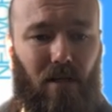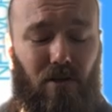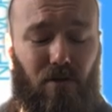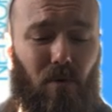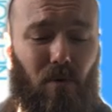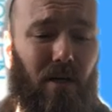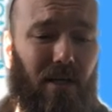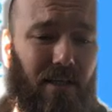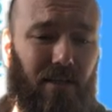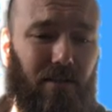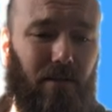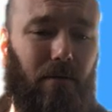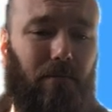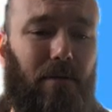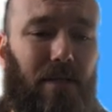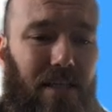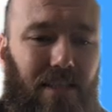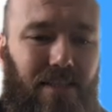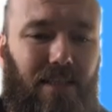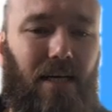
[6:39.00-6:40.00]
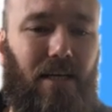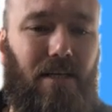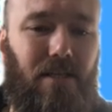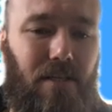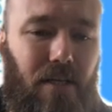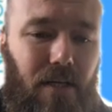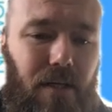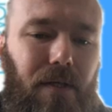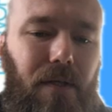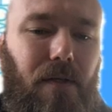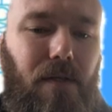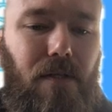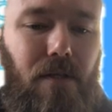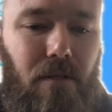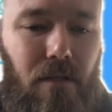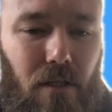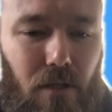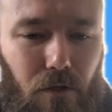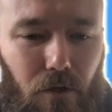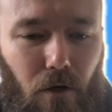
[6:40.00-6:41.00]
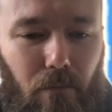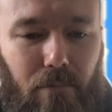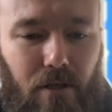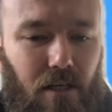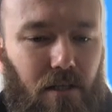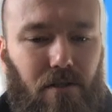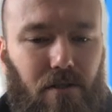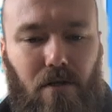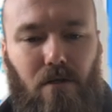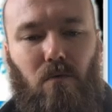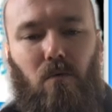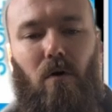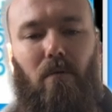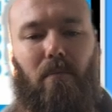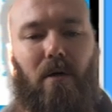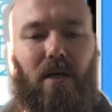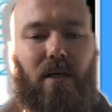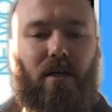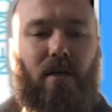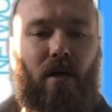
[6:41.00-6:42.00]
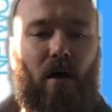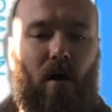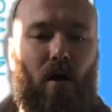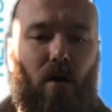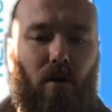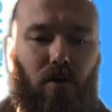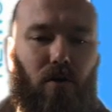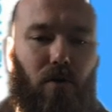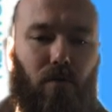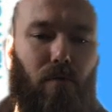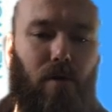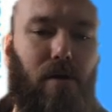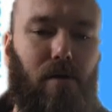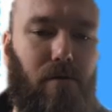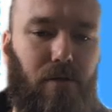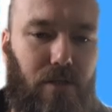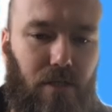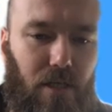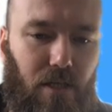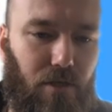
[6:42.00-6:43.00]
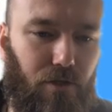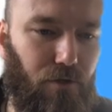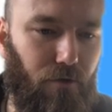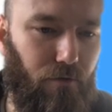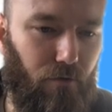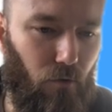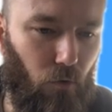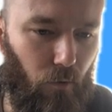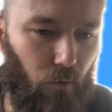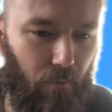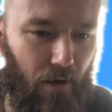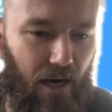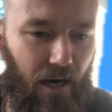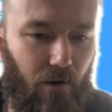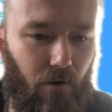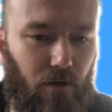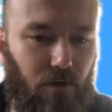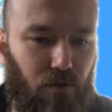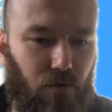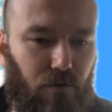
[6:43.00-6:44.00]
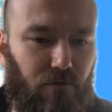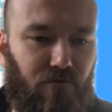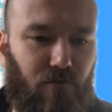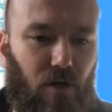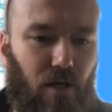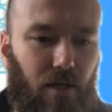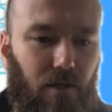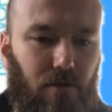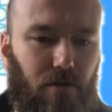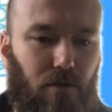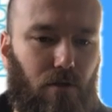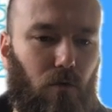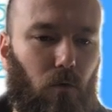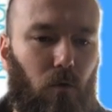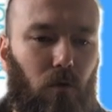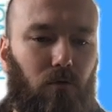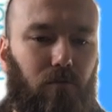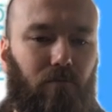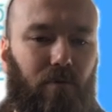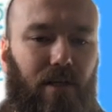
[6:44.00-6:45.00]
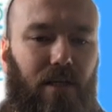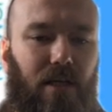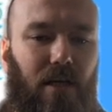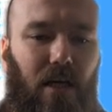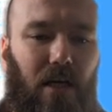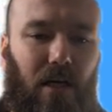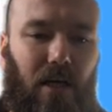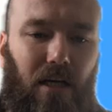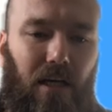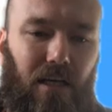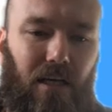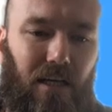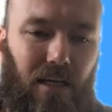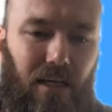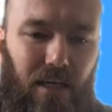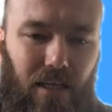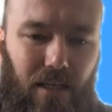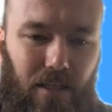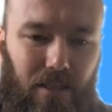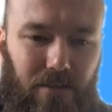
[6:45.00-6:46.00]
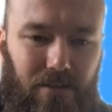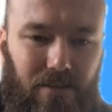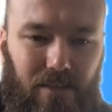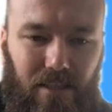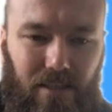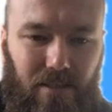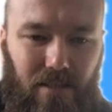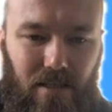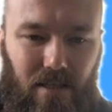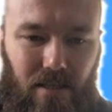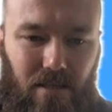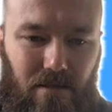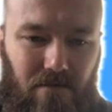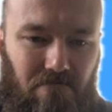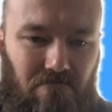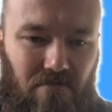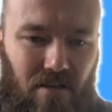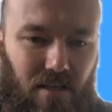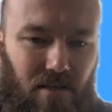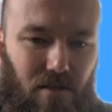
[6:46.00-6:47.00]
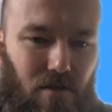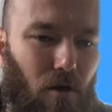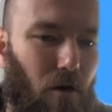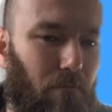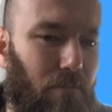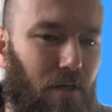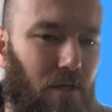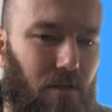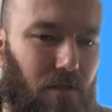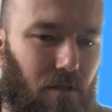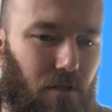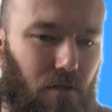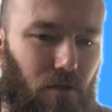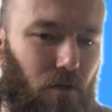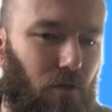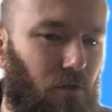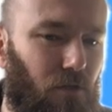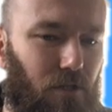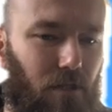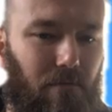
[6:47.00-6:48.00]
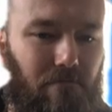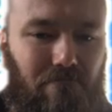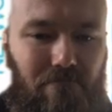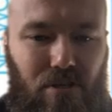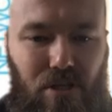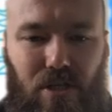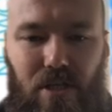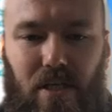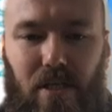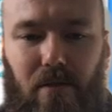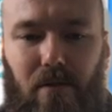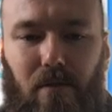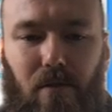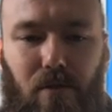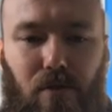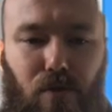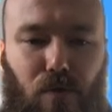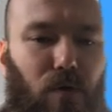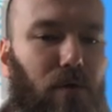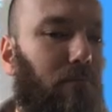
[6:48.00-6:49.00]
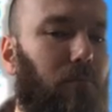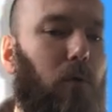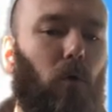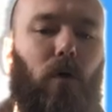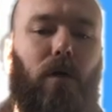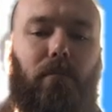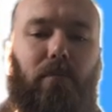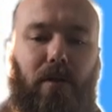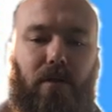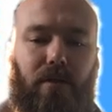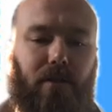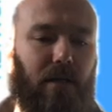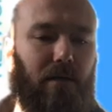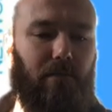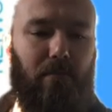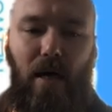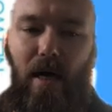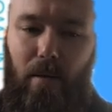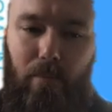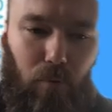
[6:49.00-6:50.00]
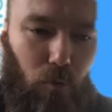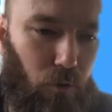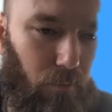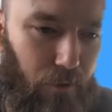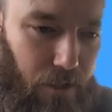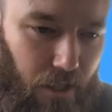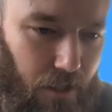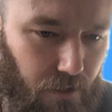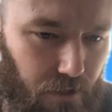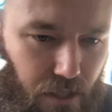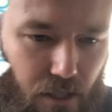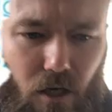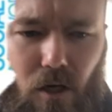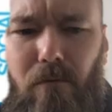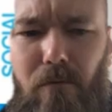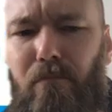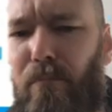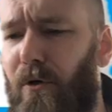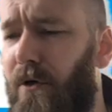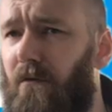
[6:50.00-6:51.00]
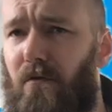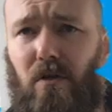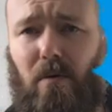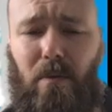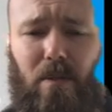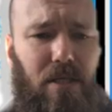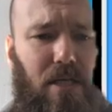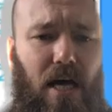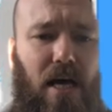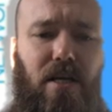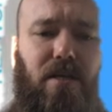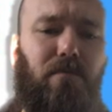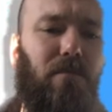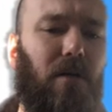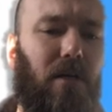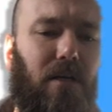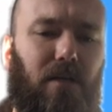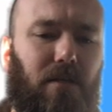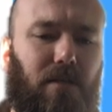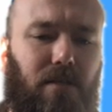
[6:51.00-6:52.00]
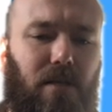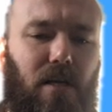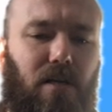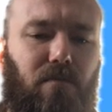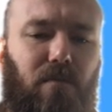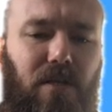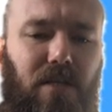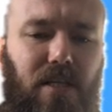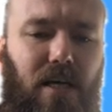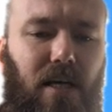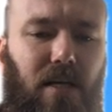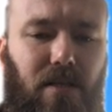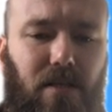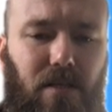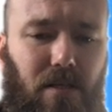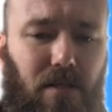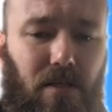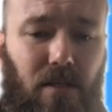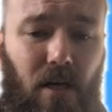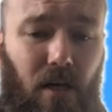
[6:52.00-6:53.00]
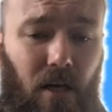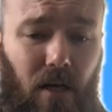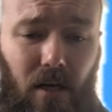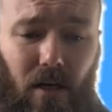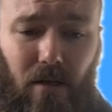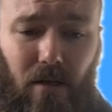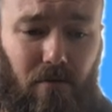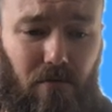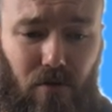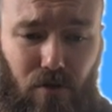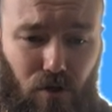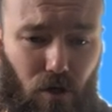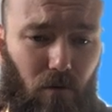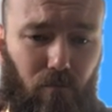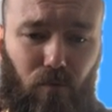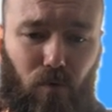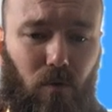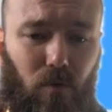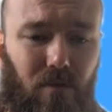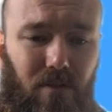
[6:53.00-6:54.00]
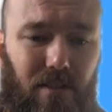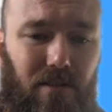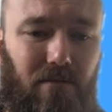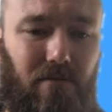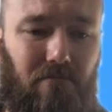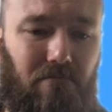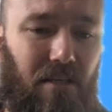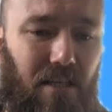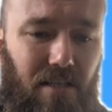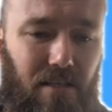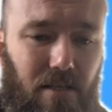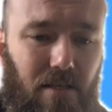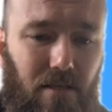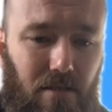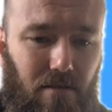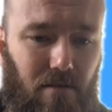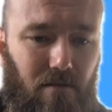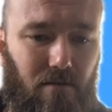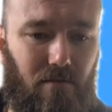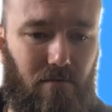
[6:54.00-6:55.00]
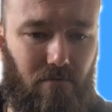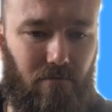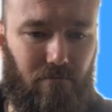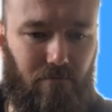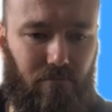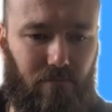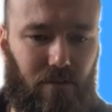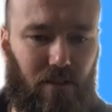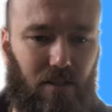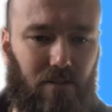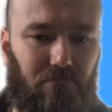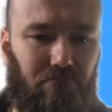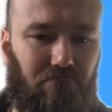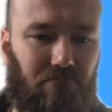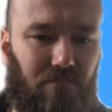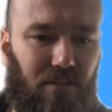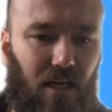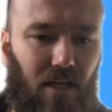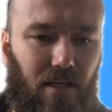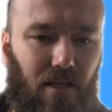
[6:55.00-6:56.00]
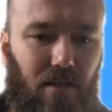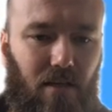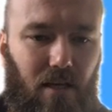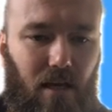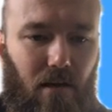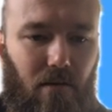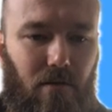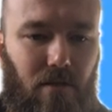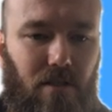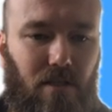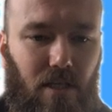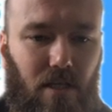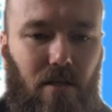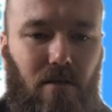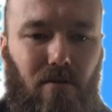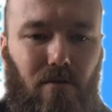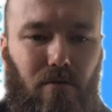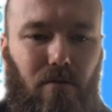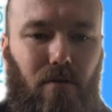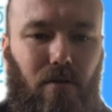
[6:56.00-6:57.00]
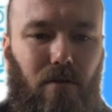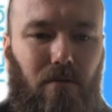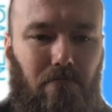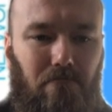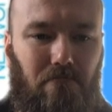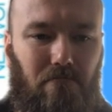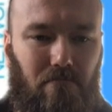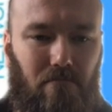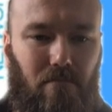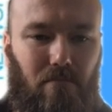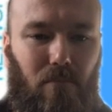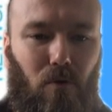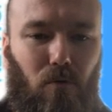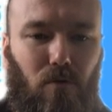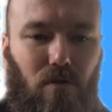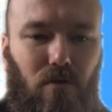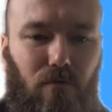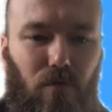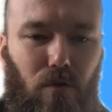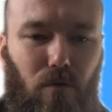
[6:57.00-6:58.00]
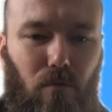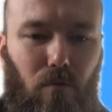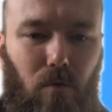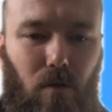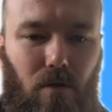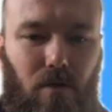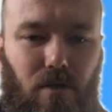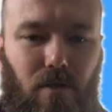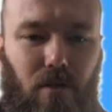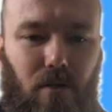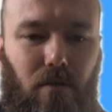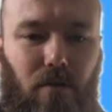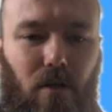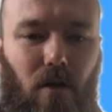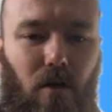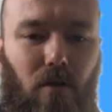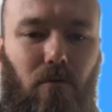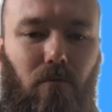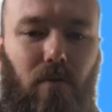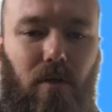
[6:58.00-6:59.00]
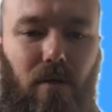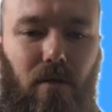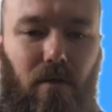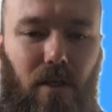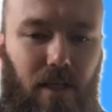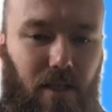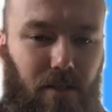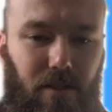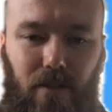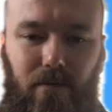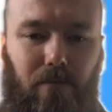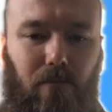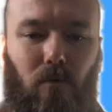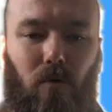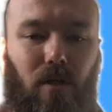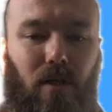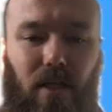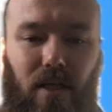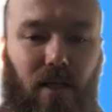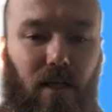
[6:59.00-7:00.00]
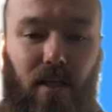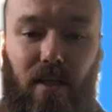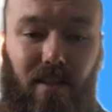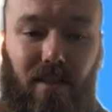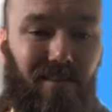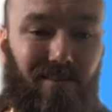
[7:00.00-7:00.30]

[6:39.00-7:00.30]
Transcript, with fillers: So I ended up being a data scientist, not because it's what my careers teacher or parents or friends told me, and it, it it's not because it's on some skills or employability map or because the output of some assessment assessment tests the job role didn't exist and I guarantee you that most of you watching now will end up working in